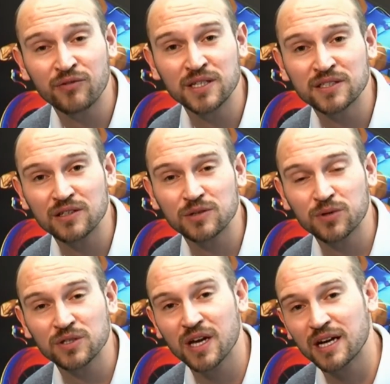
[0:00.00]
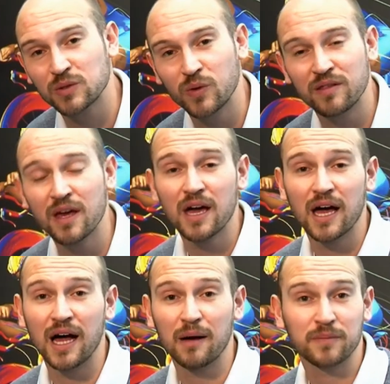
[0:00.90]
research project with
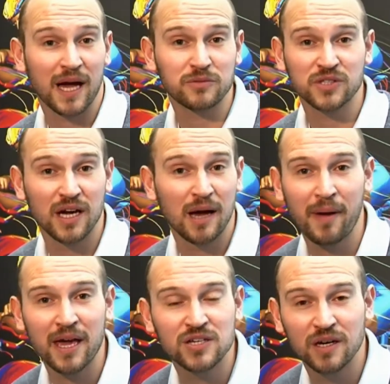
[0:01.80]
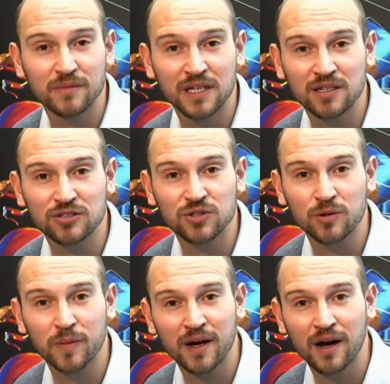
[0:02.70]
perhaps a major industrial
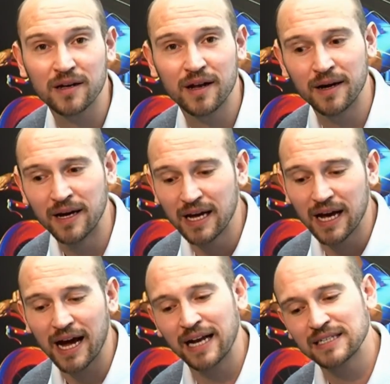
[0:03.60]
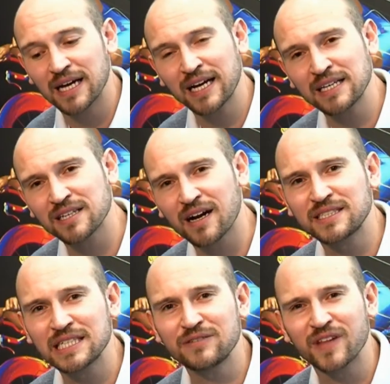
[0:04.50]
partner. And I guess the
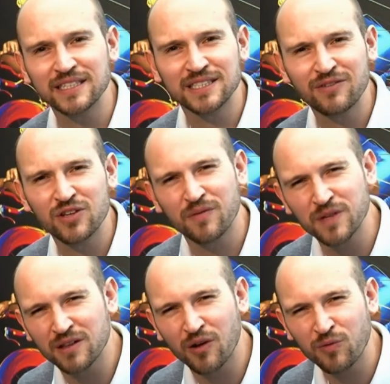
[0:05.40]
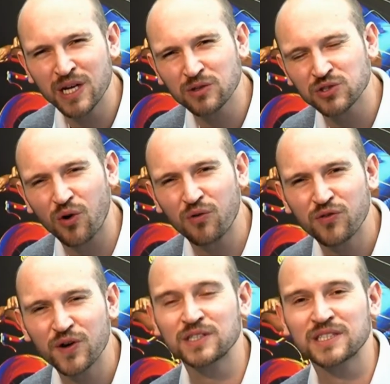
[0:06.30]
idea of that is to give you the real sort of
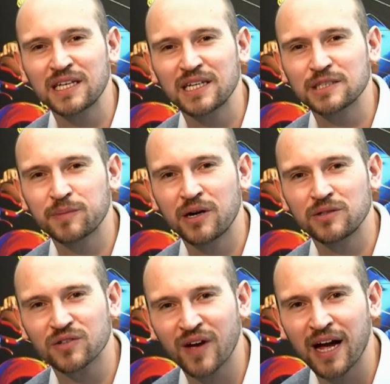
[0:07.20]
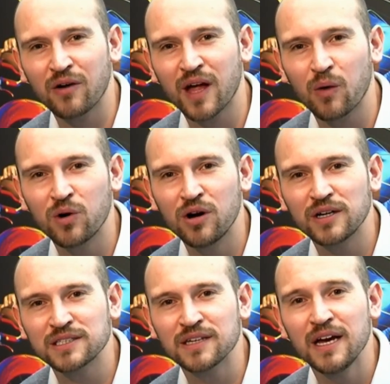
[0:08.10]
first-hand experience of how that
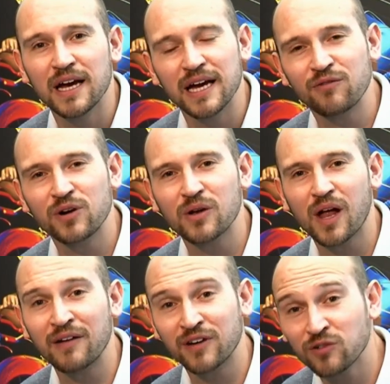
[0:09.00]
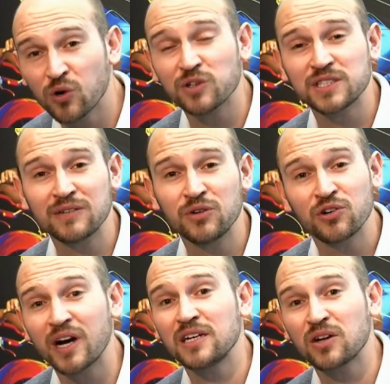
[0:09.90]
works in real life. And of course to give you
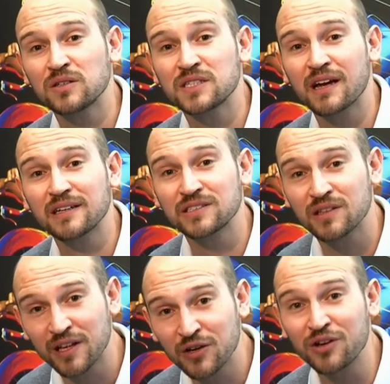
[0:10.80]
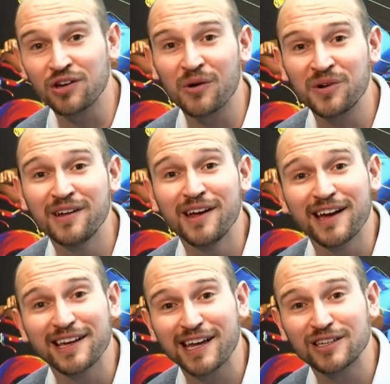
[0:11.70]
great contacts so that you can go and
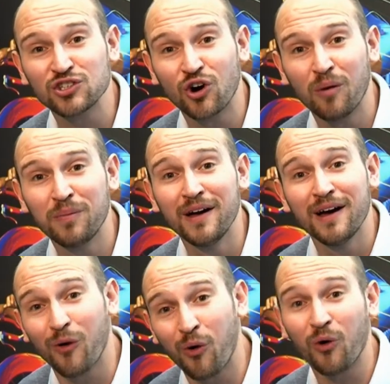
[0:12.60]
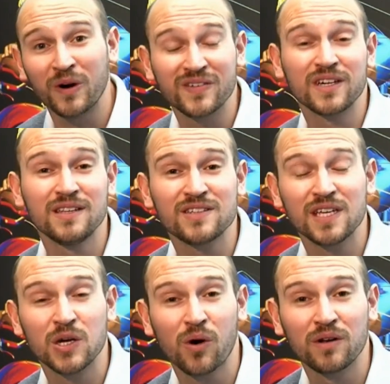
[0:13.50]
get a job or even
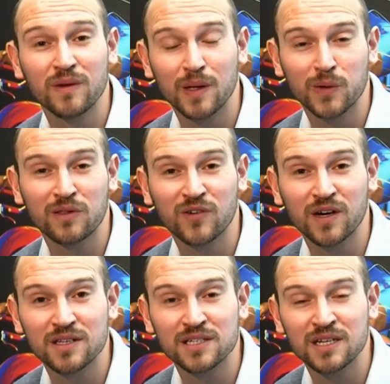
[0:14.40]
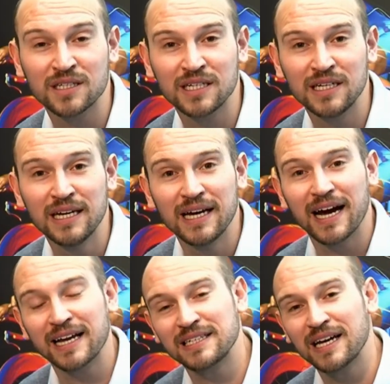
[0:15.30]
continue on with further study.
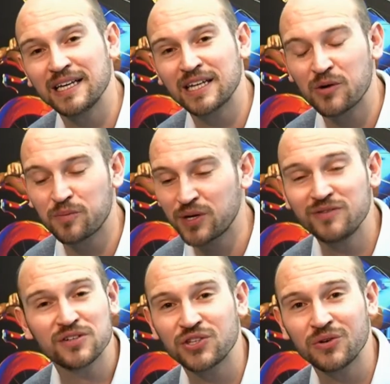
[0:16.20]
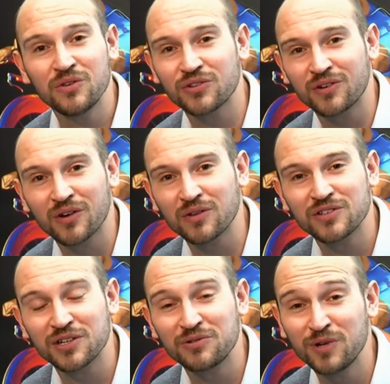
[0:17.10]
And previous students have gone on to
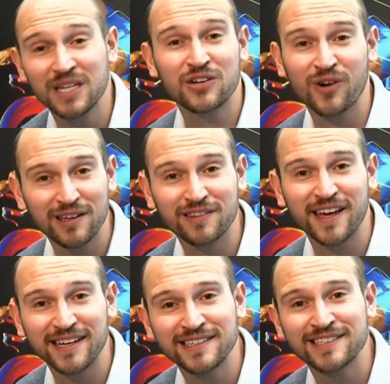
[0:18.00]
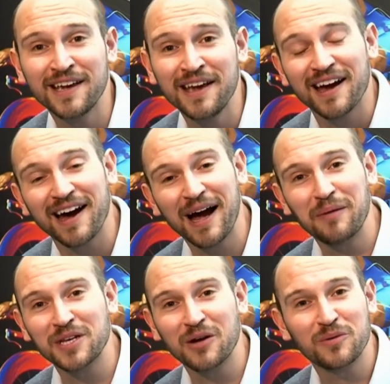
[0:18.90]
do really great things,
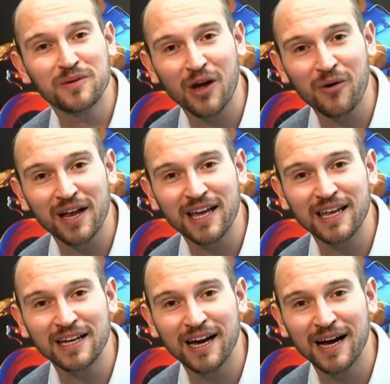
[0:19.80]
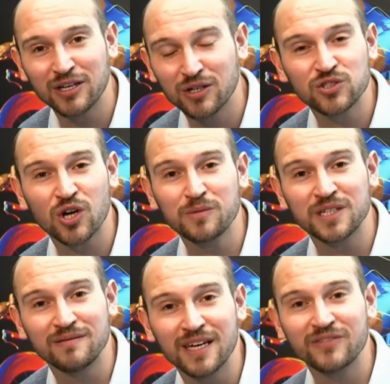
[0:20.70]
going and getting good jobs
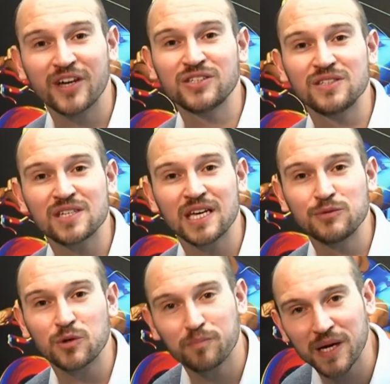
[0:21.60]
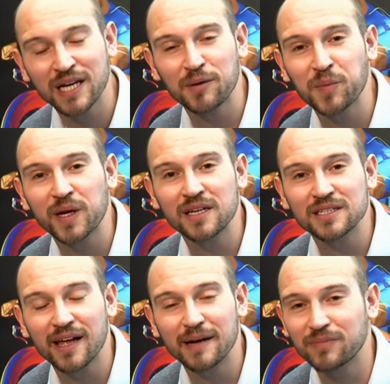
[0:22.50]
in innovation teams with big companies
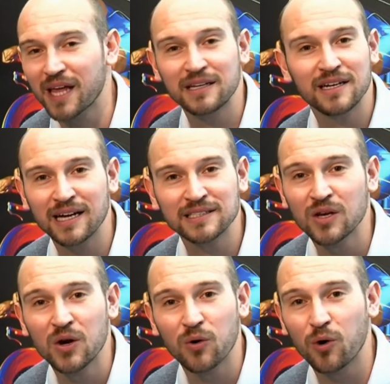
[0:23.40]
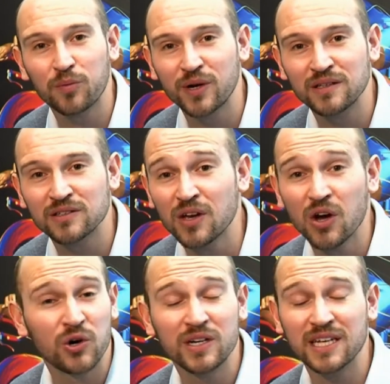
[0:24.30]
like Adidas or Prince,
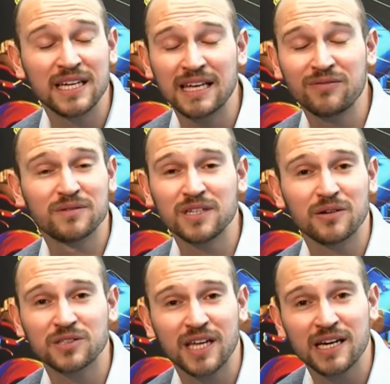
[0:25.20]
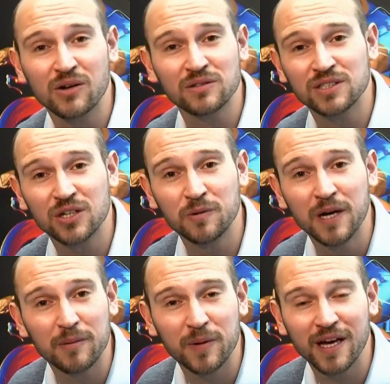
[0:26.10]
or indeed even stayed on to do
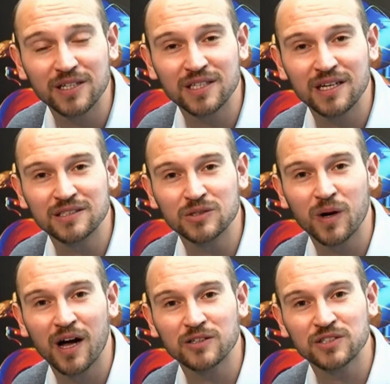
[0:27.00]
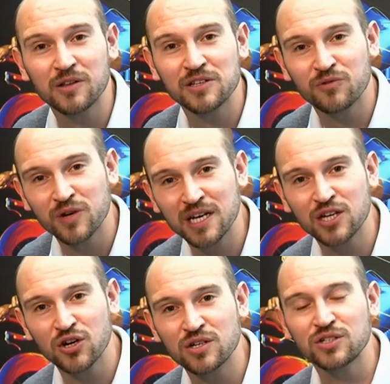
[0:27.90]
PhDs as well. So there's a really
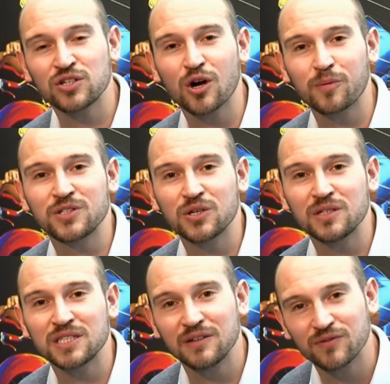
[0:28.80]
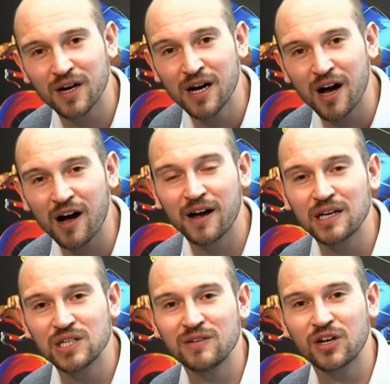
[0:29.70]
good opportunity for high
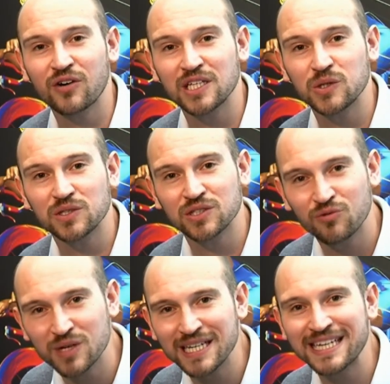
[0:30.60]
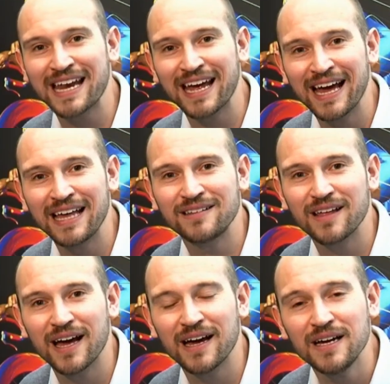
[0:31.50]
achieving graduates to really get ahead
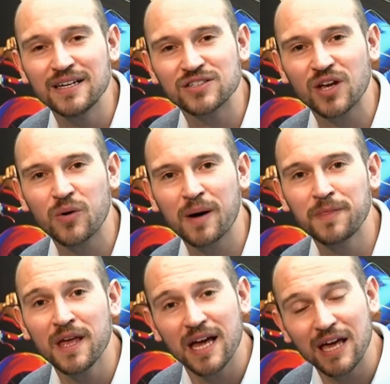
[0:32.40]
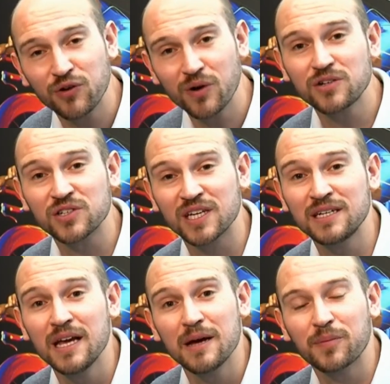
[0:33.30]
there. So if you're
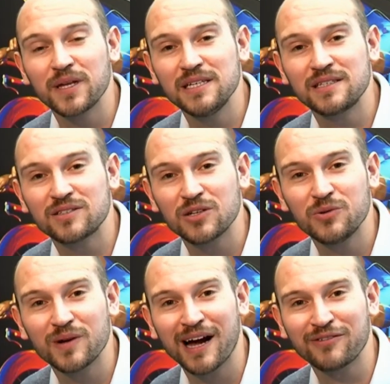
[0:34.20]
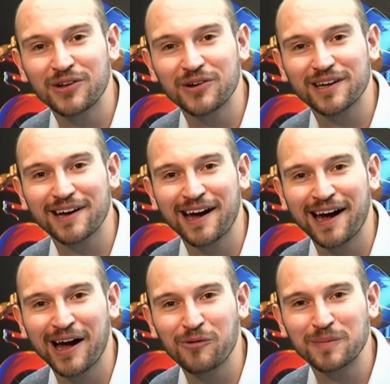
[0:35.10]
interested, please do have a look at
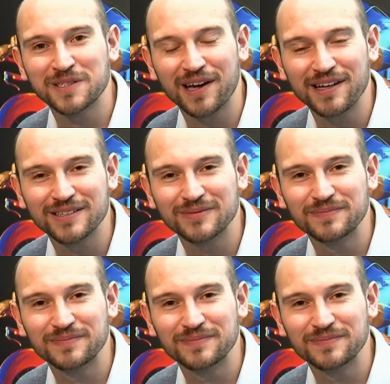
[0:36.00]
our website.